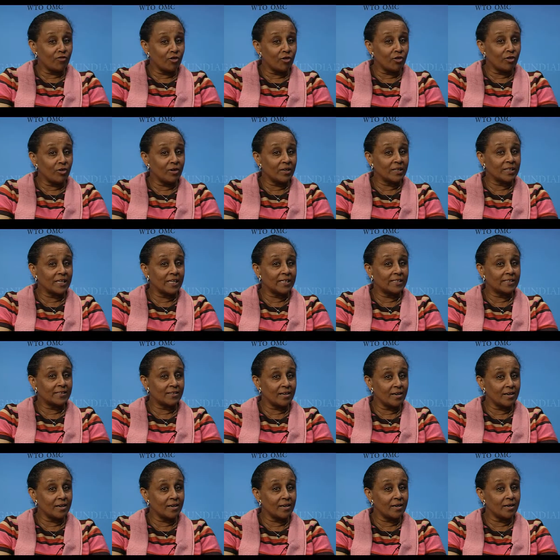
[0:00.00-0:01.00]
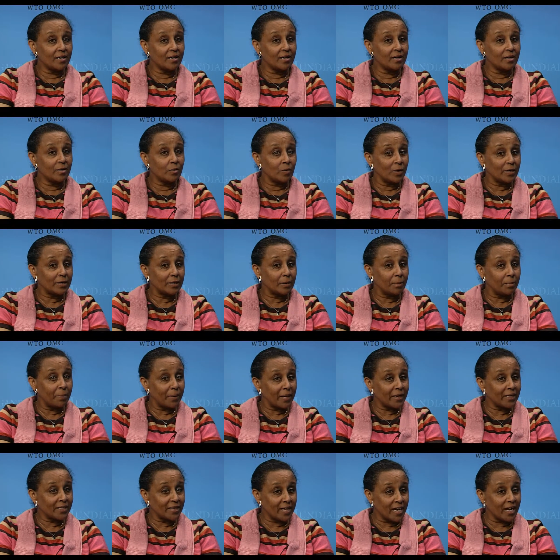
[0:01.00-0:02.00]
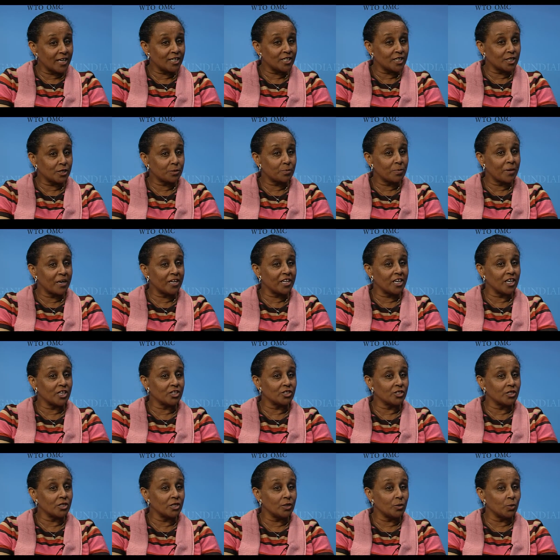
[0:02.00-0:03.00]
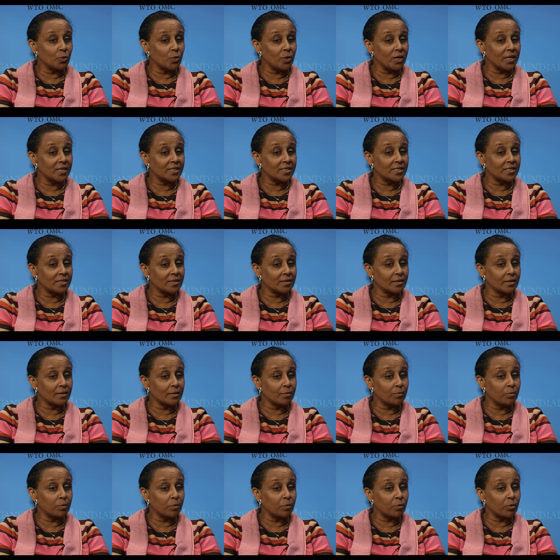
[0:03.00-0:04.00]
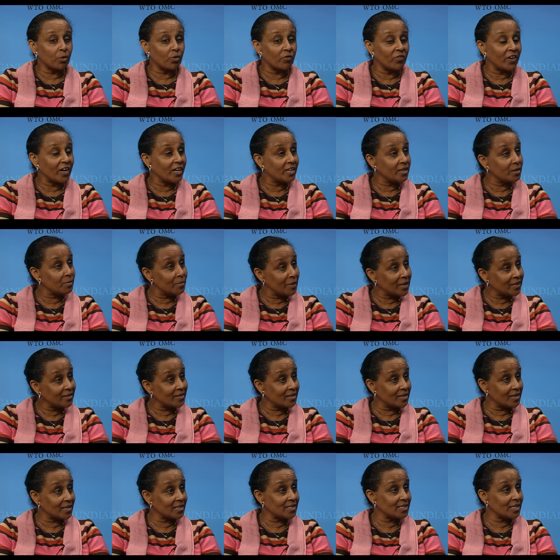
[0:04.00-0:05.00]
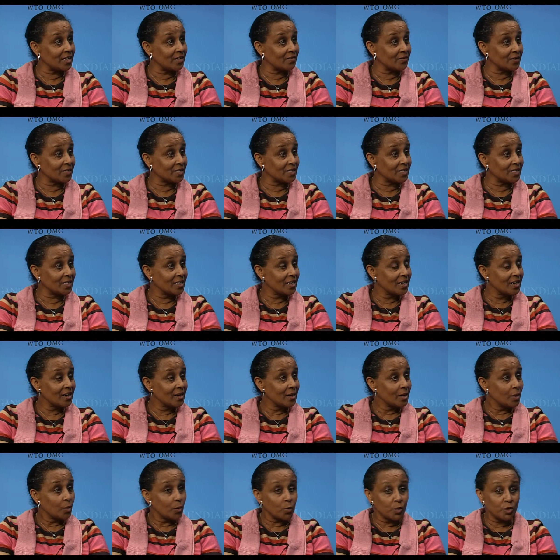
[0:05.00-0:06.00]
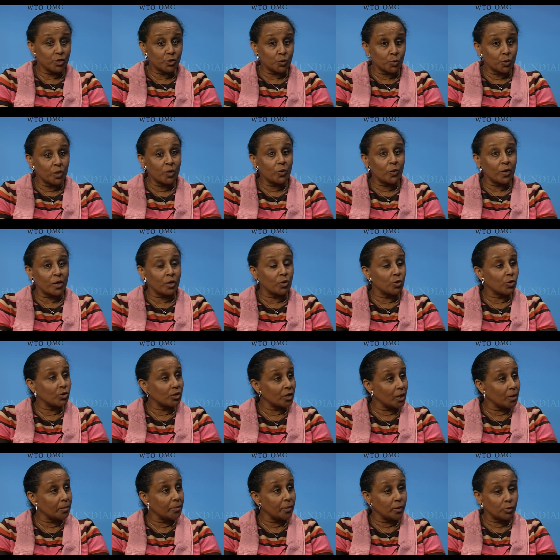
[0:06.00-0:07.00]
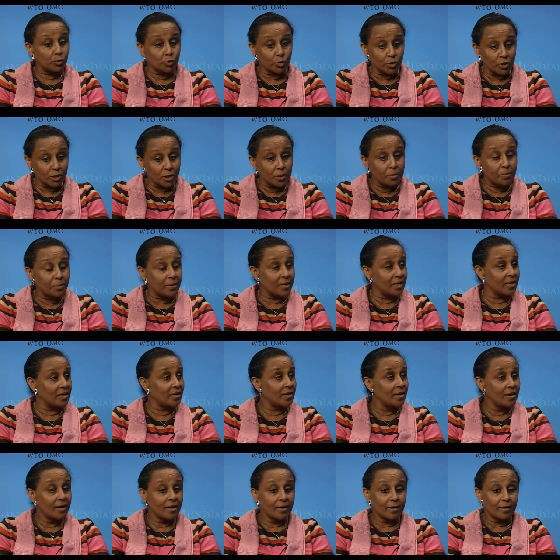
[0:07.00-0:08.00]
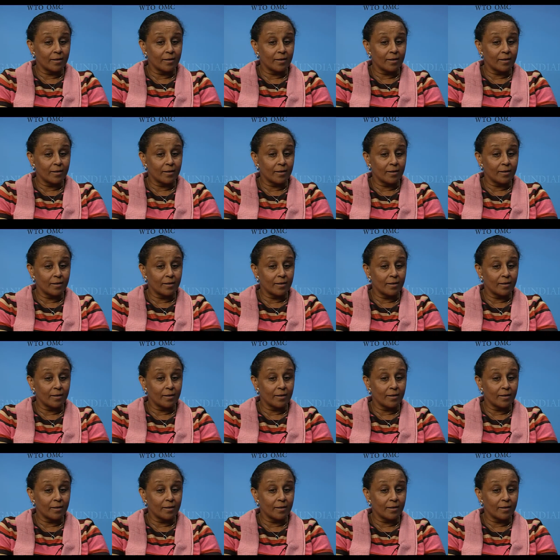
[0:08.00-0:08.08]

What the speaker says: following that training, what the access package did was providing mentoring service, which we were not able to deeply